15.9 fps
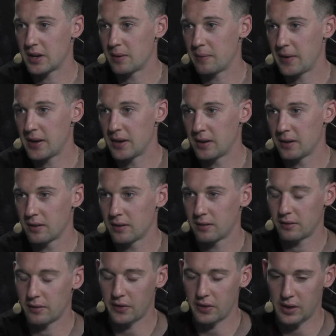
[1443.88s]
I can make.
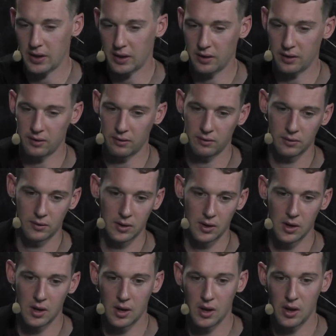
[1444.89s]
And then
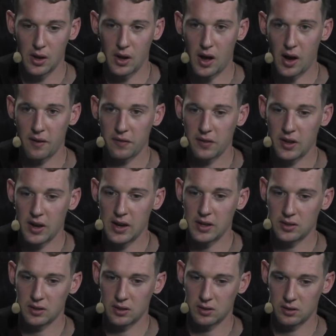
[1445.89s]
off the
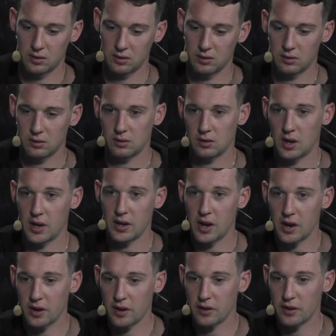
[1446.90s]
ice, it's a
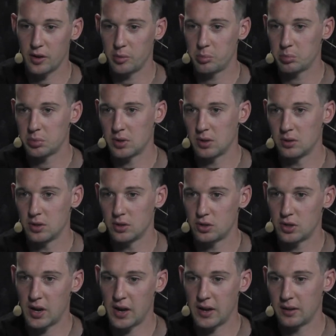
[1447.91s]
younger group, so just
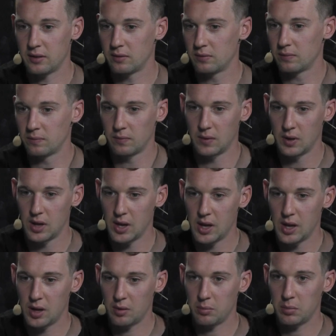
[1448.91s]
try and
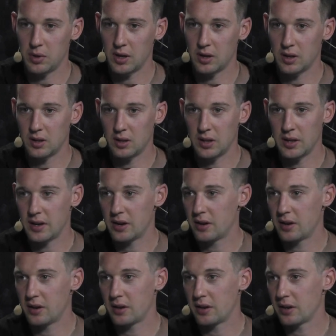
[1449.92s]
be a good
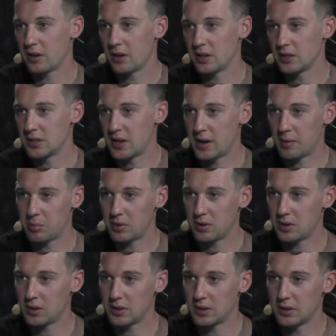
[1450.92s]
leader and a good
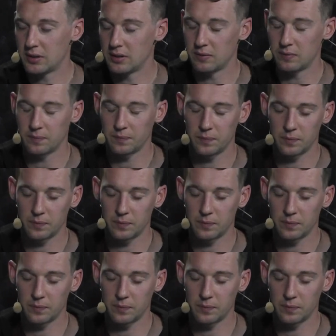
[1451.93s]
example, and